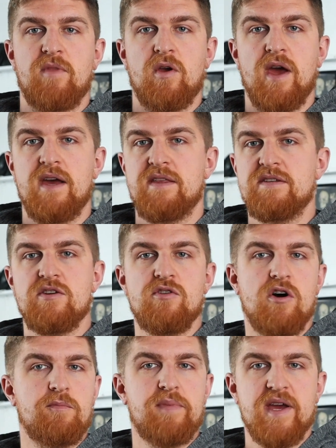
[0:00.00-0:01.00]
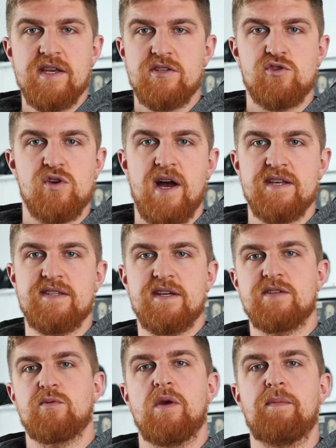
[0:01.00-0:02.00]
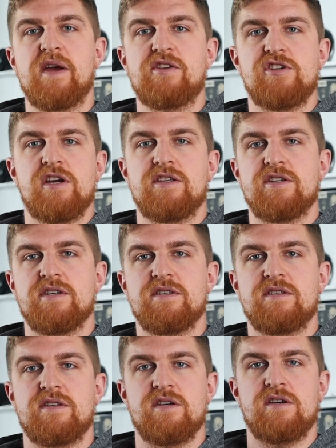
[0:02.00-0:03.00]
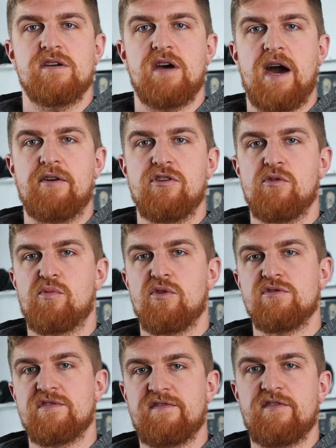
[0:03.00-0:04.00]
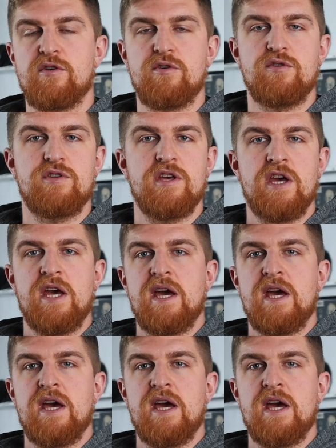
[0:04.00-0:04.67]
Okay, these are not big drastic sweeping changes to how you approach food.